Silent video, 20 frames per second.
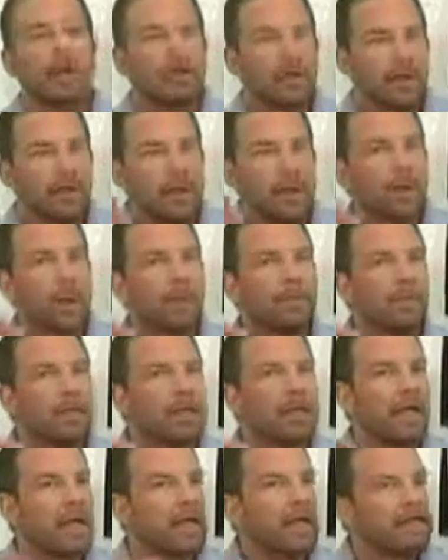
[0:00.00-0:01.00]
Give me a couple of
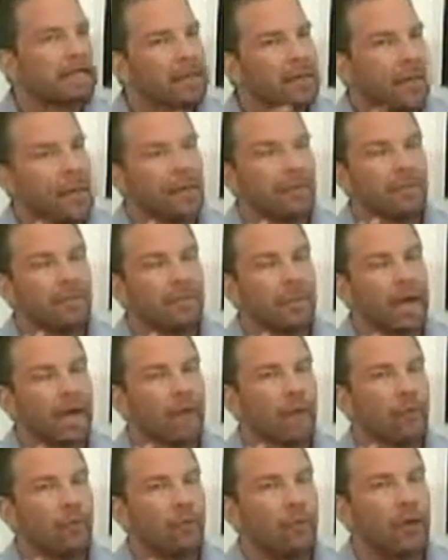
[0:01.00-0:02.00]
days and I'll do my
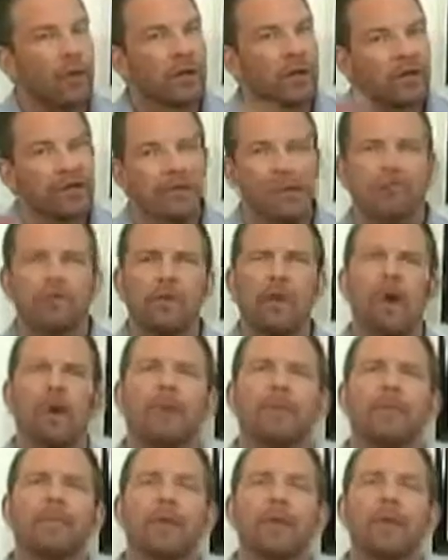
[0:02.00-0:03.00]
homework, see who I
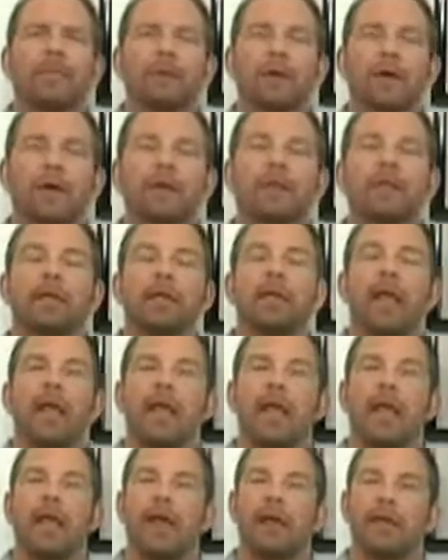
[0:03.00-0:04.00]
come up with.
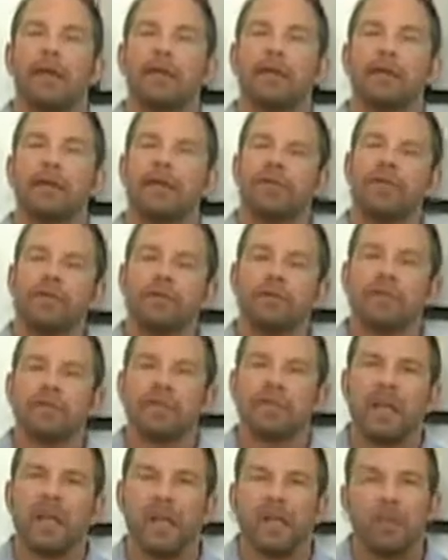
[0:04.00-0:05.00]
And you do the
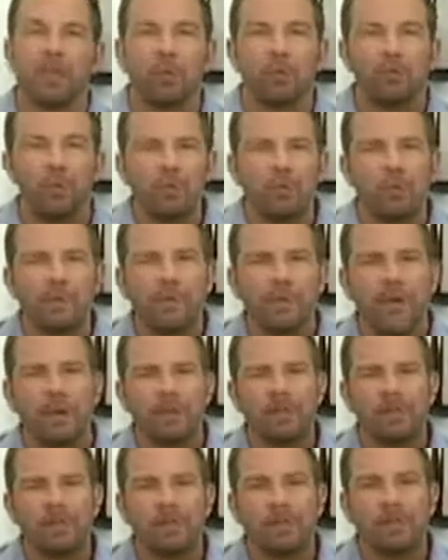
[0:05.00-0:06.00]
same, and we'll compare
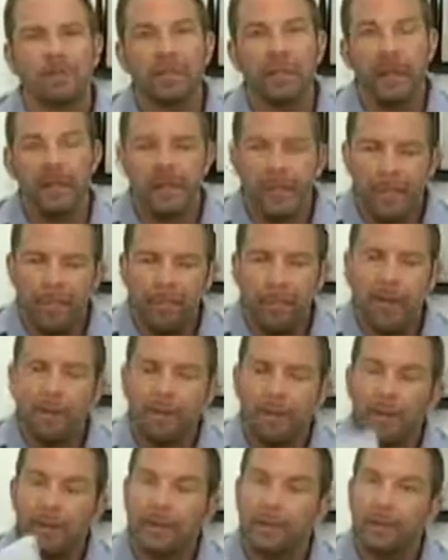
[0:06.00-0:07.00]
results, but I
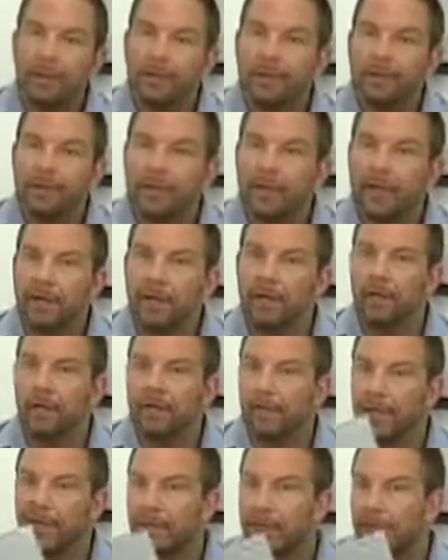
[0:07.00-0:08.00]
bet we can do better
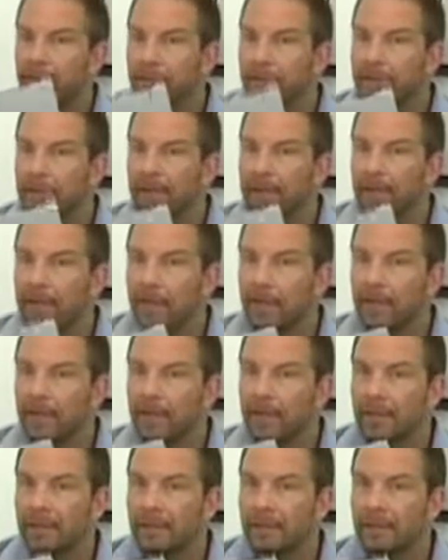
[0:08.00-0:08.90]
than Kevin and Faith.